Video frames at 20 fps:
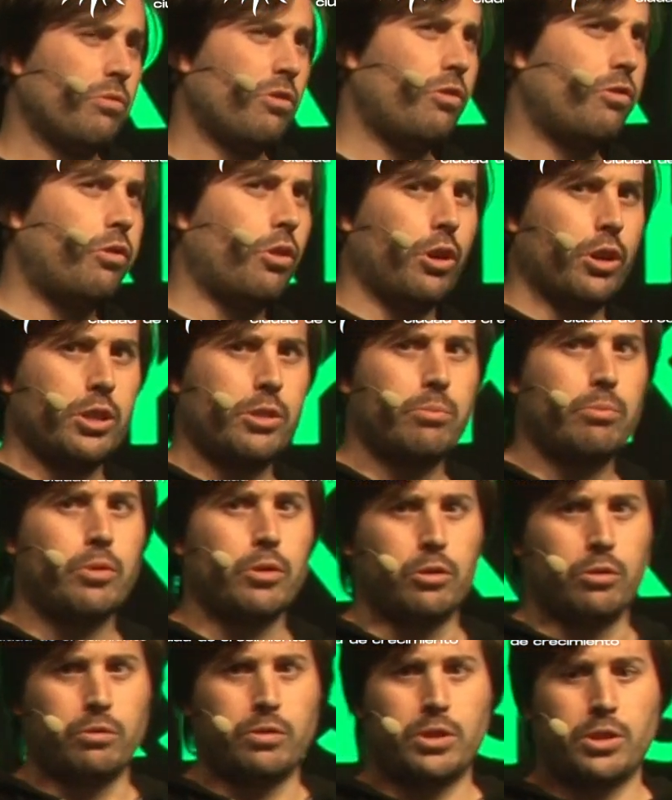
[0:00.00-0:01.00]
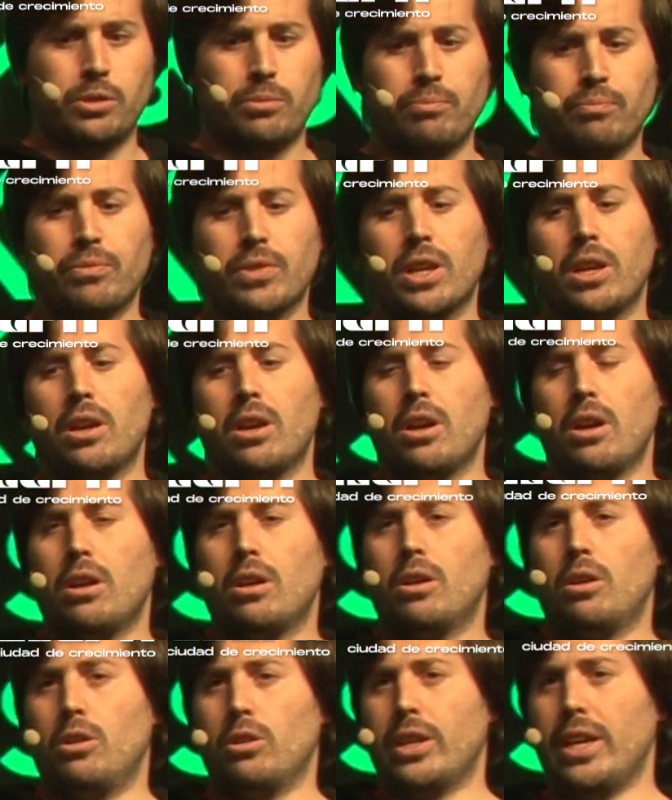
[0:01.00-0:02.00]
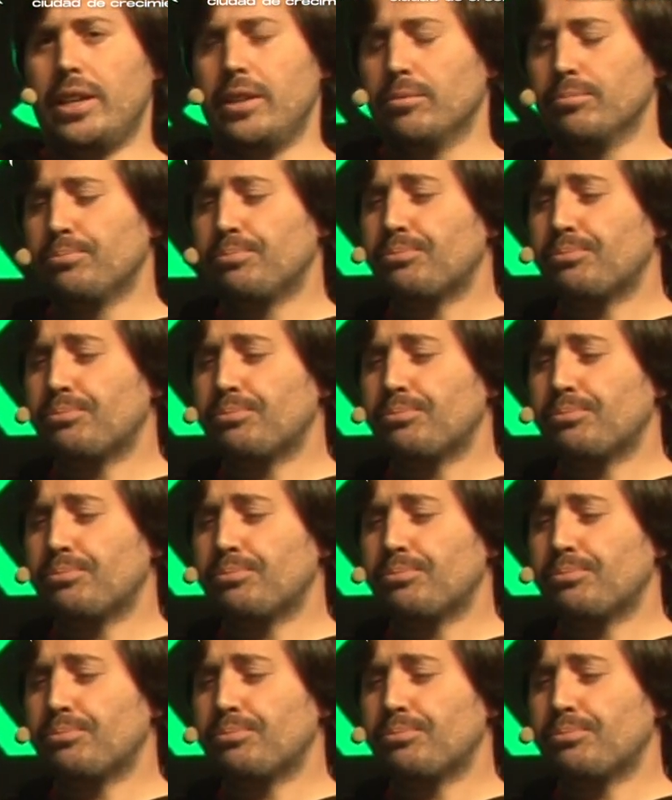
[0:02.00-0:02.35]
forge proofs, okay?